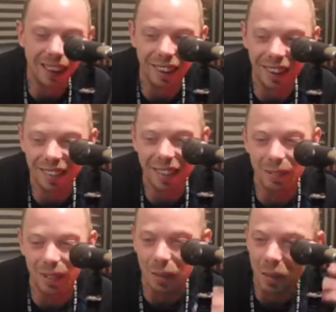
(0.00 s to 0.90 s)
at the
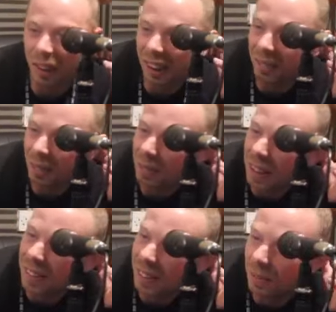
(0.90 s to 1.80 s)
same time, I want to give the
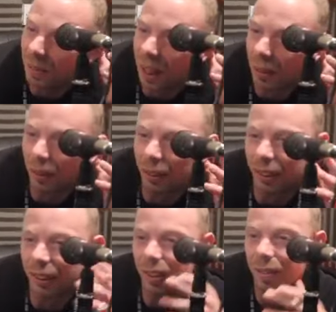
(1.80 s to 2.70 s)
fans them what they want,
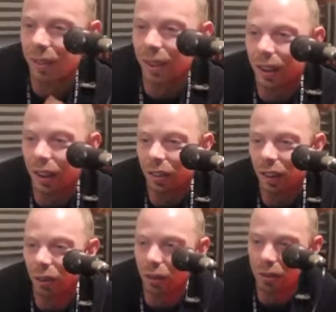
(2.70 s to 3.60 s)
you know,
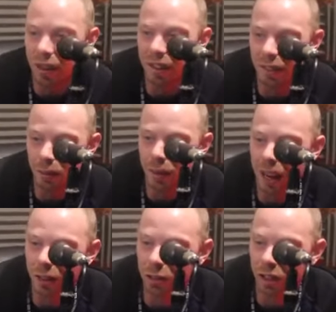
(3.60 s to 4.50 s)
because I know the fans them
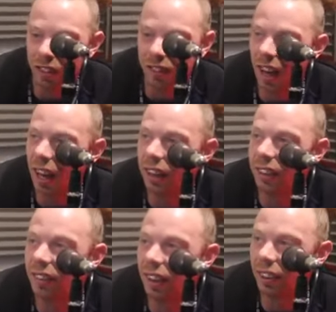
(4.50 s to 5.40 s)
like the
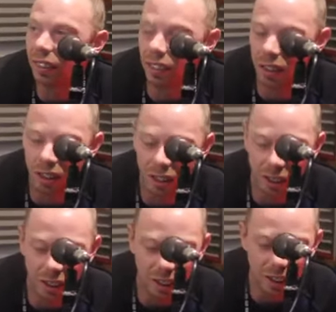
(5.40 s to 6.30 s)
freestyling things, you know.
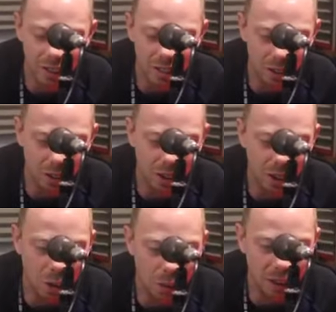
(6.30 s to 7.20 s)
So
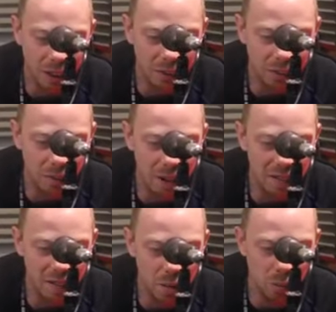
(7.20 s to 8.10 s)
I want to give the
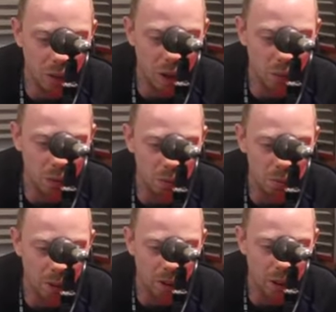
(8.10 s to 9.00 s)
fans them what they
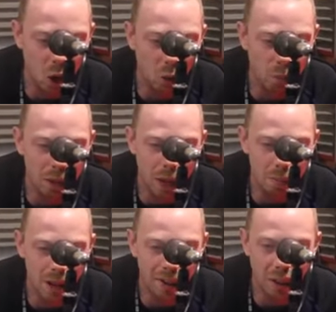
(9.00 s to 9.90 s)
want, but open
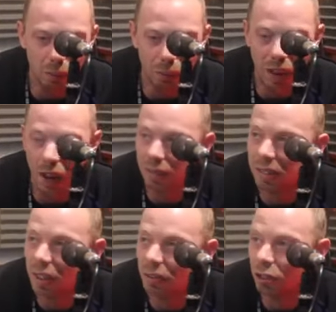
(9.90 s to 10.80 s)
their mind up with the other
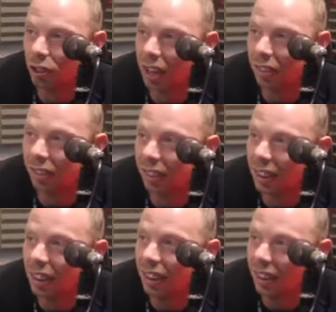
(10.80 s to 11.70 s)
7 tracks.
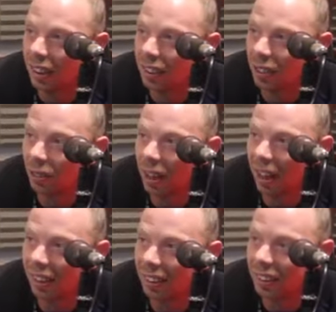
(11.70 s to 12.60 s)
So
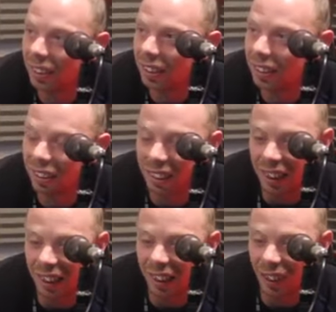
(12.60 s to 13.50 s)
like,
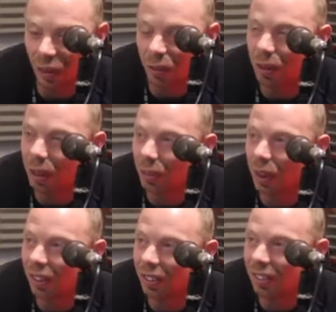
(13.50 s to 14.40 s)
yeah, hopefully it
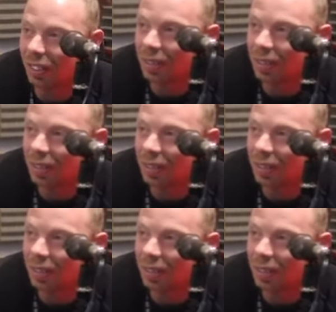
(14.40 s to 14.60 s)
works, you